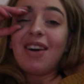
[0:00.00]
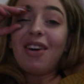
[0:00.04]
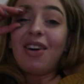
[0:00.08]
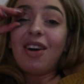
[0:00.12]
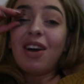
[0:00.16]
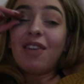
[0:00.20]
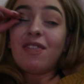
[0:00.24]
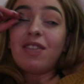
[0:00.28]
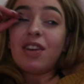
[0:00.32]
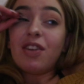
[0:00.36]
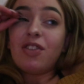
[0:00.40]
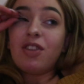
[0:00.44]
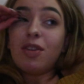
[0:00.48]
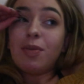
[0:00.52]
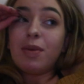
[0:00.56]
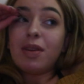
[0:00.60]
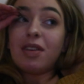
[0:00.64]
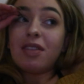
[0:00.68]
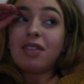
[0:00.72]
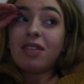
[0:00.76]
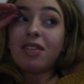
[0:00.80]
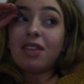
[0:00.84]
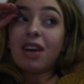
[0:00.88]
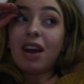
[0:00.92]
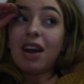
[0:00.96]
I've literally been
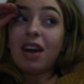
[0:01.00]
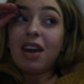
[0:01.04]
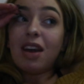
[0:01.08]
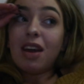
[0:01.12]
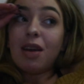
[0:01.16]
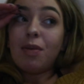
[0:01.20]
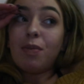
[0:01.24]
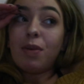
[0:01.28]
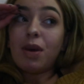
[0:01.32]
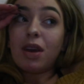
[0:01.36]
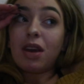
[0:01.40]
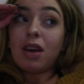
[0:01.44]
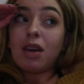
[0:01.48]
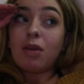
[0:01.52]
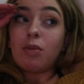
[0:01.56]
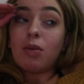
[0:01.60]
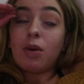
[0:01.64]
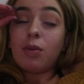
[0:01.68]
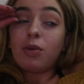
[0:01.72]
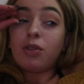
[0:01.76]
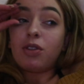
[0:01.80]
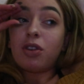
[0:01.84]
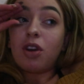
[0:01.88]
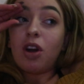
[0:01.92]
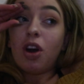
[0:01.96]
sat here picking my
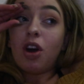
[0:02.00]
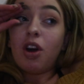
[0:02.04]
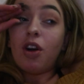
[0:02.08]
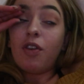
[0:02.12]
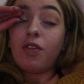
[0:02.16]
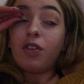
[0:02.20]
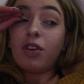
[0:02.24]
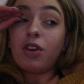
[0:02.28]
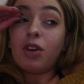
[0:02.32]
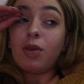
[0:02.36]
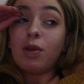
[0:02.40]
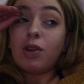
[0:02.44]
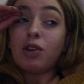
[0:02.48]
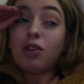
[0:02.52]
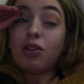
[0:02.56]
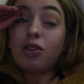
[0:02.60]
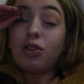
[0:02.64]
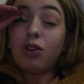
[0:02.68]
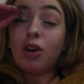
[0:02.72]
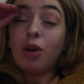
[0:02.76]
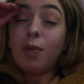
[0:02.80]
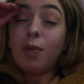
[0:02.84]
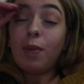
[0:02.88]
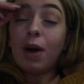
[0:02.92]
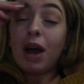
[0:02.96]
mascara off, and I know it's
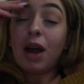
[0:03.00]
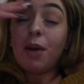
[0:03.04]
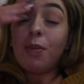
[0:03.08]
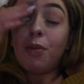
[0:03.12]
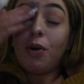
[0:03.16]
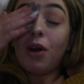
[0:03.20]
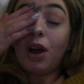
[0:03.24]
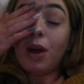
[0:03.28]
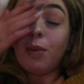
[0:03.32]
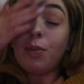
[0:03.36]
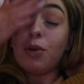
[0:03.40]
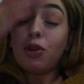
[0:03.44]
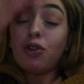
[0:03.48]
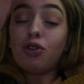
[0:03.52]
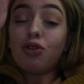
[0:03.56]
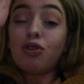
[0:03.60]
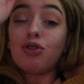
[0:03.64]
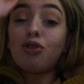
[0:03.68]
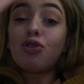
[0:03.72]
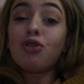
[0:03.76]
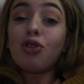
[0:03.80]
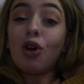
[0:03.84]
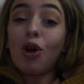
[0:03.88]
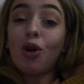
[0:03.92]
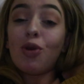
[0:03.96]
so bad, but I'm
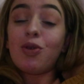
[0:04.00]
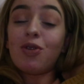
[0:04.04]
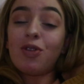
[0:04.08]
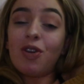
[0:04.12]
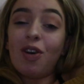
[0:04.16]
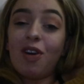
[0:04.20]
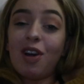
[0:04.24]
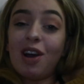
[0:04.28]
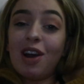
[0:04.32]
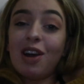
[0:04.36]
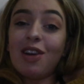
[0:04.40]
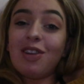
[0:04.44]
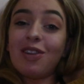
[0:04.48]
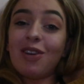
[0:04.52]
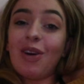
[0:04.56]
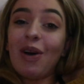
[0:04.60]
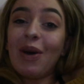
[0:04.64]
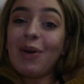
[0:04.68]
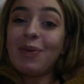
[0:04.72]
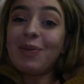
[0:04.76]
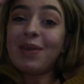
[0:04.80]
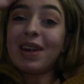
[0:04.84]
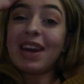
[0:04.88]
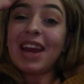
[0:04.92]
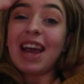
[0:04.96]
so tired, so
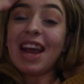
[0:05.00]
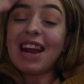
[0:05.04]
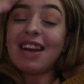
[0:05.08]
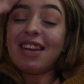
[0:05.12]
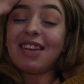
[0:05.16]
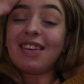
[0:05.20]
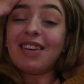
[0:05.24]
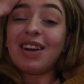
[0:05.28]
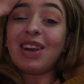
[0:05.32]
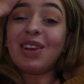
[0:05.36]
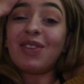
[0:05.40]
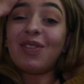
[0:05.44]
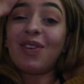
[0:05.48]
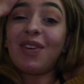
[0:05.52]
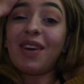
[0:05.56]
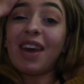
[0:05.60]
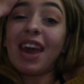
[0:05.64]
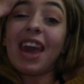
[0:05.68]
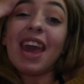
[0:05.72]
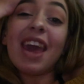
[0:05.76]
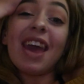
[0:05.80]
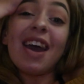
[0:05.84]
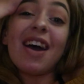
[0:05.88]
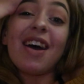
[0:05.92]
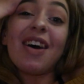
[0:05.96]
I'm gonna end tonight's vlog
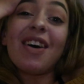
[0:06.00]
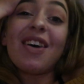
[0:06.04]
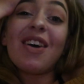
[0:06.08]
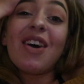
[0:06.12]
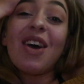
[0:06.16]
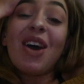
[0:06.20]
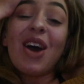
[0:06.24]
here.